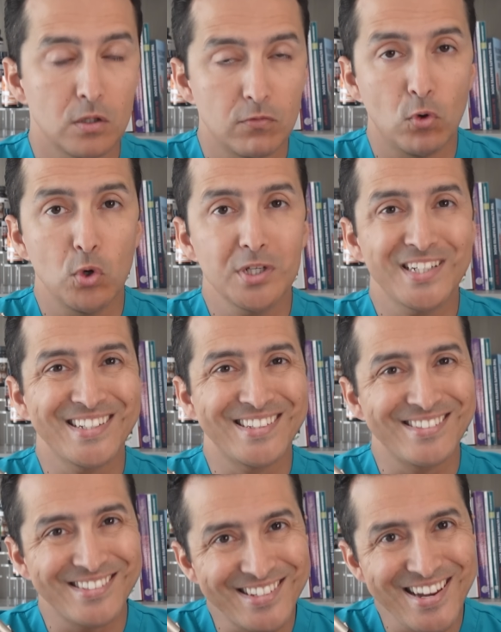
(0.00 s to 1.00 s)
avoid
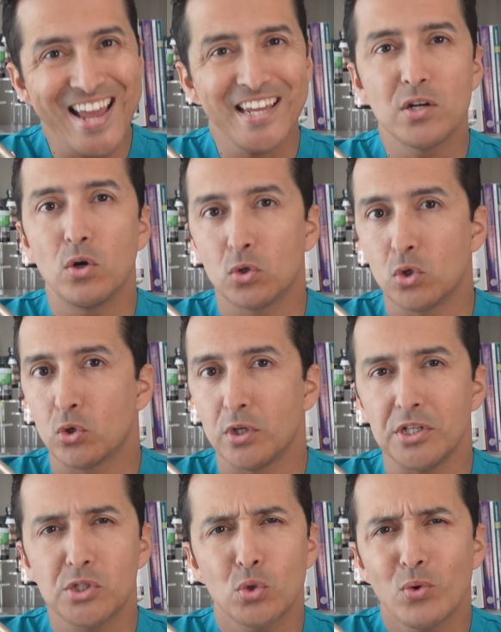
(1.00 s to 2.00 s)
snacking on
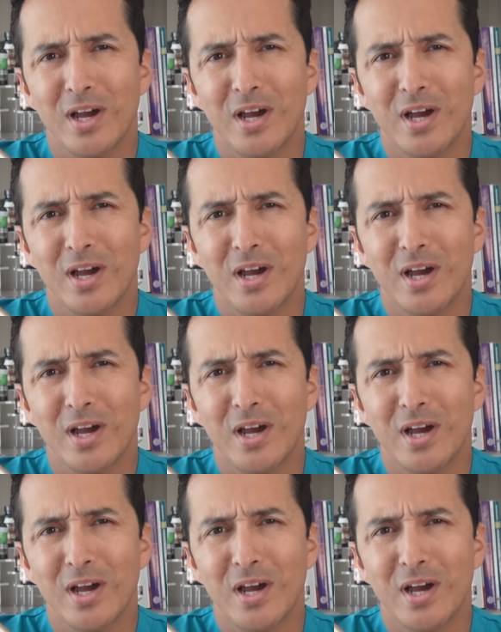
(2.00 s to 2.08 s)
cookies